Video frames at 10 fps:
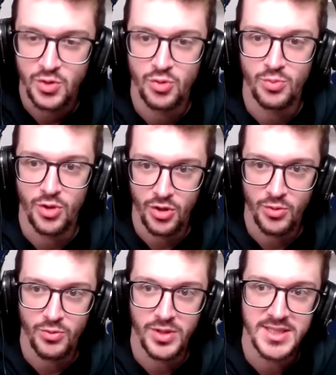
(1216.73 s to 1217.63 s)
Tomorrow
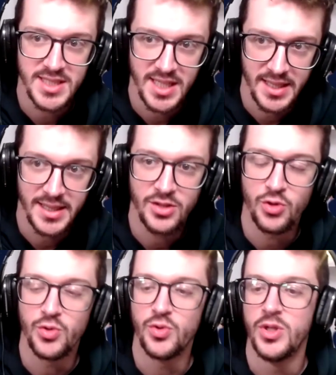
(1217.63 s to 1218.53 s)
we'll send
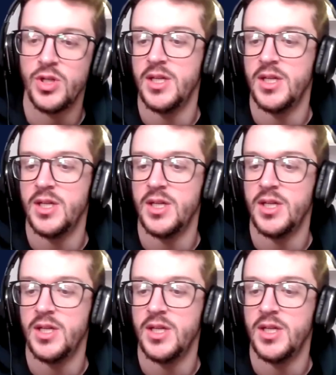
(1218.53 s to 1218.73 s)
you